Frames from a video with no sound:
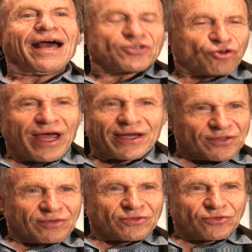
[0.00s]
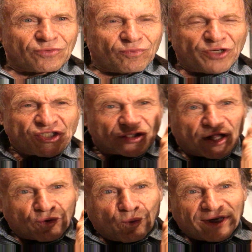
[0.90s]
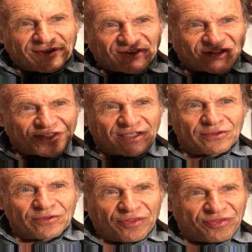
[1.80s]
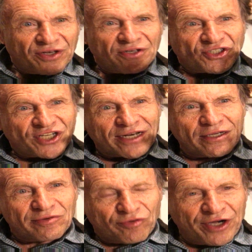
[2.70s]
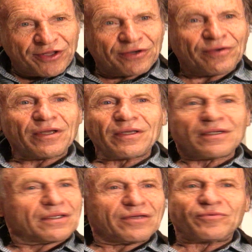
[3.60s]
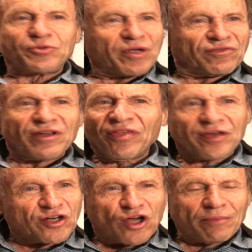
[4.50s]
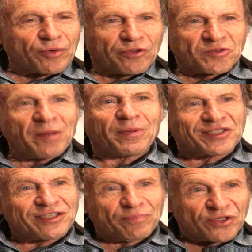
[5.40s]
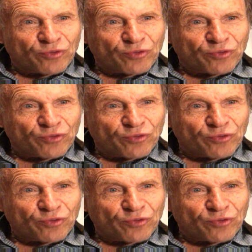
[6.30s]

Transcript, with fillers: and trying to reach it on one single thin channel of radio in which we have nothing in common with those people except